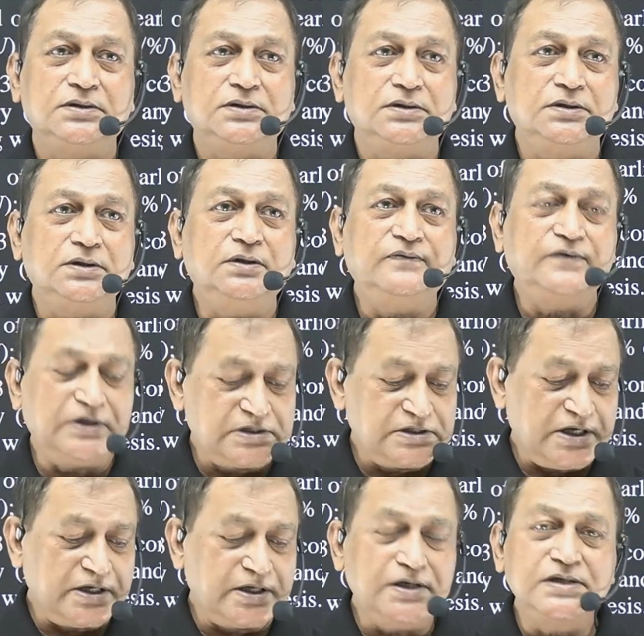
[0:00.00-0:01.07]
of
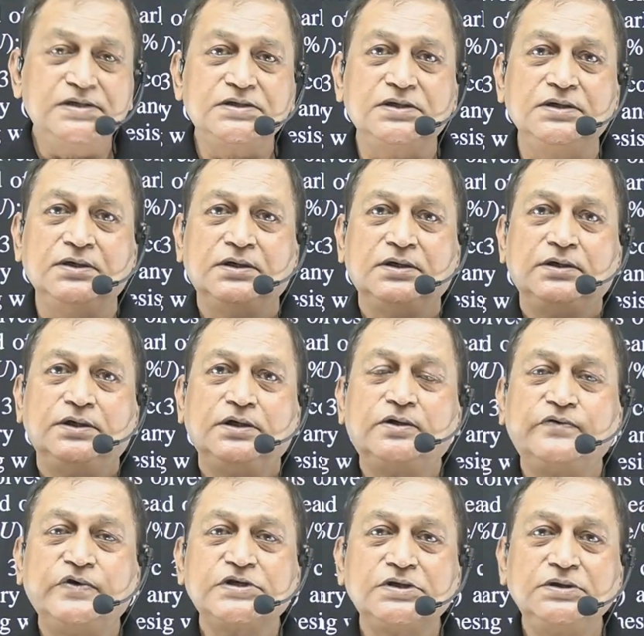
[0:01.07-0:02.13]
Terzaghi's
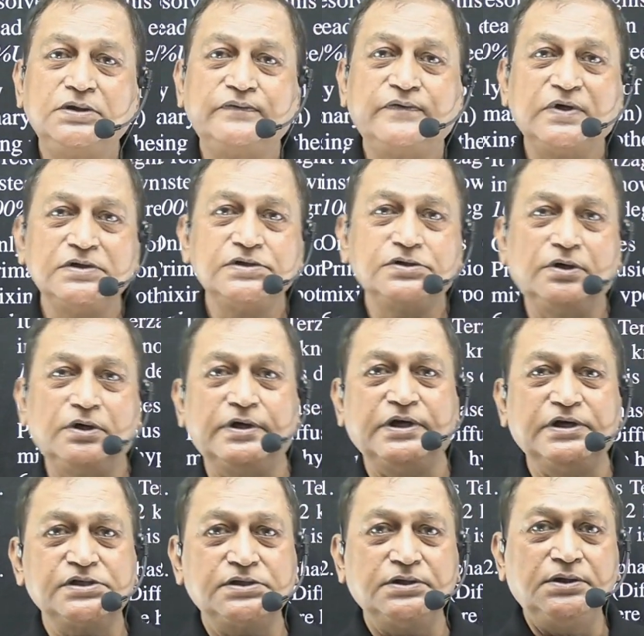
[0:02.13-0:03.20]
equation of
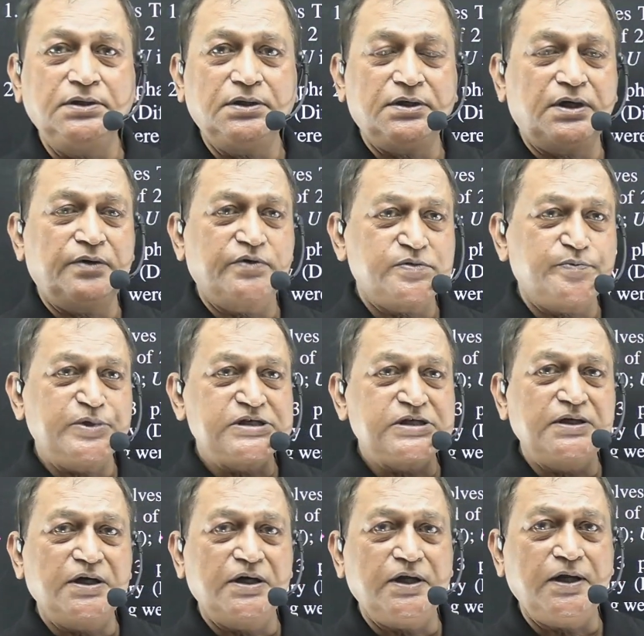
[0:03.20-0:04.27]
consolidation, that was
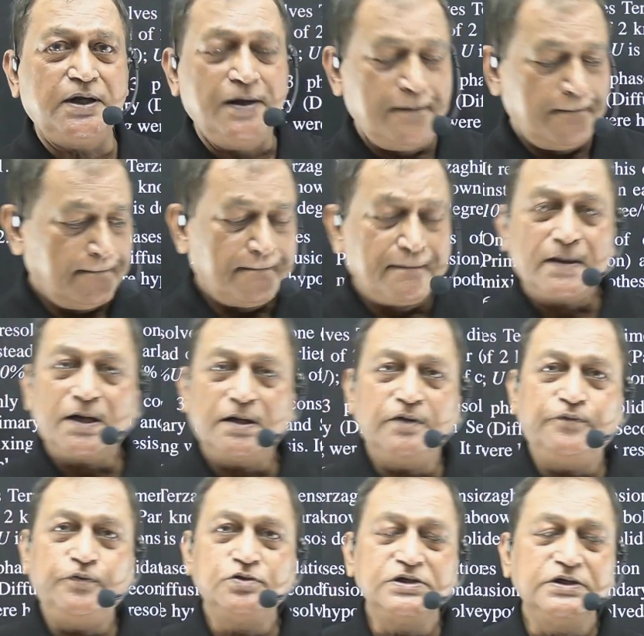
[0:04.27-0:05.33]
basically a
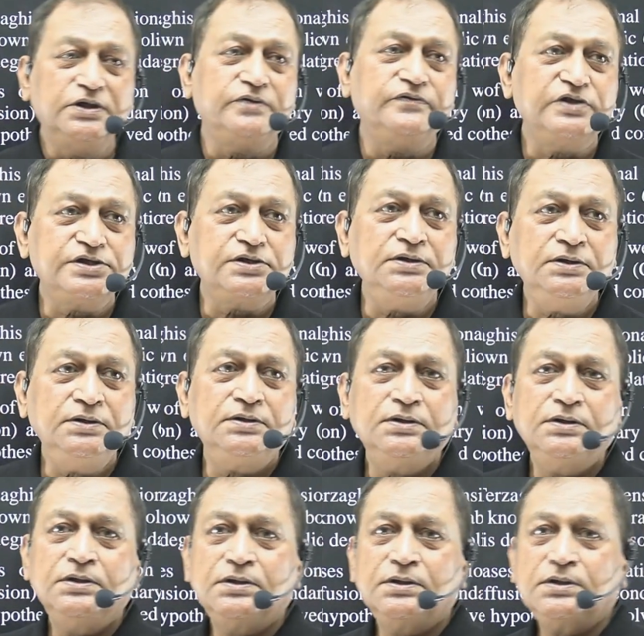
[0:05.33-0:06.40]
diffusion equation,
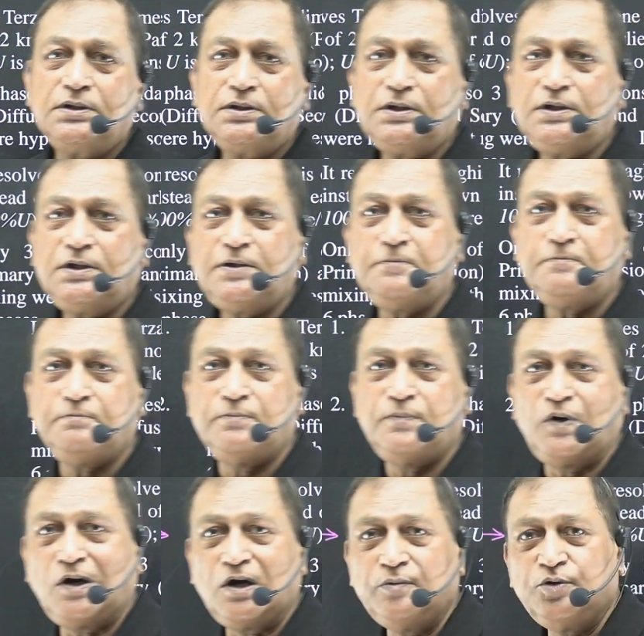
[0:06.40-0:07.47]

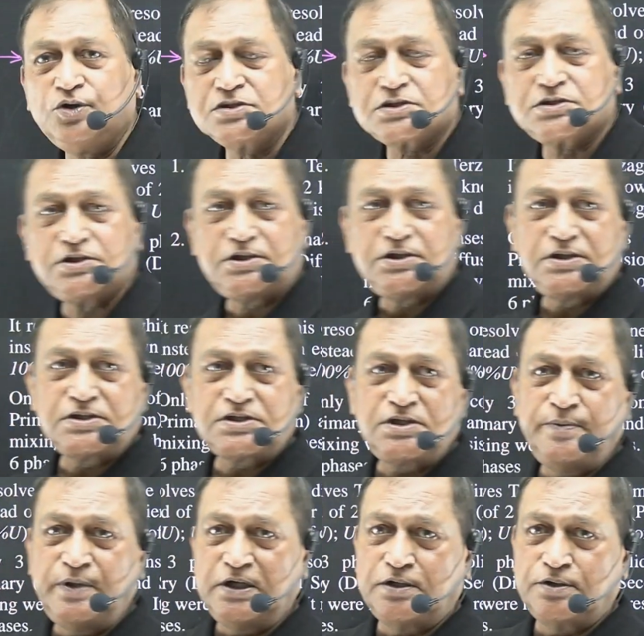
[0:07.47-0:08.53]
almost
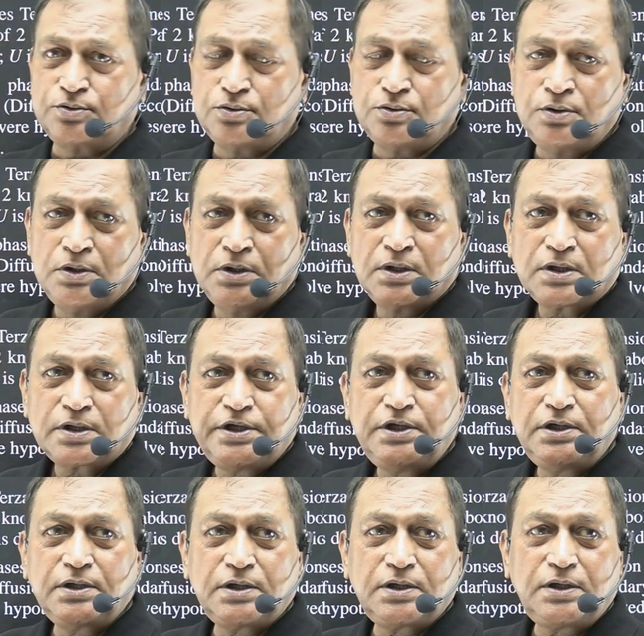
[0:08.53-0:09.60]
similar to
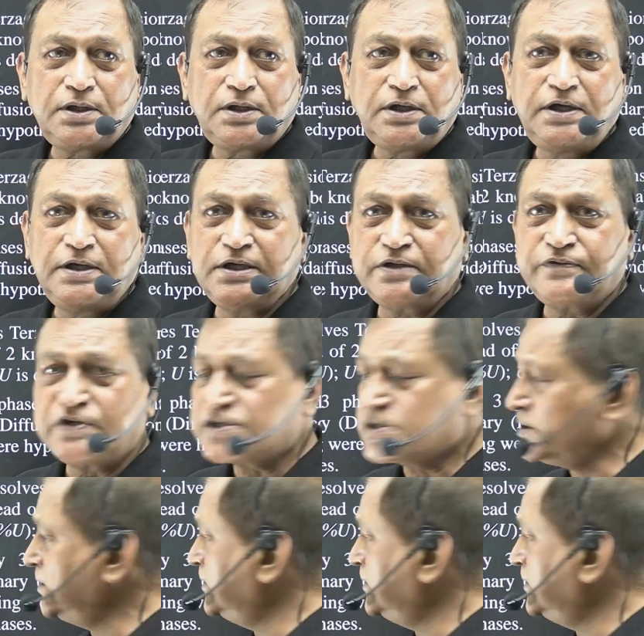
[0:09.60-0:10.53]
heat equation.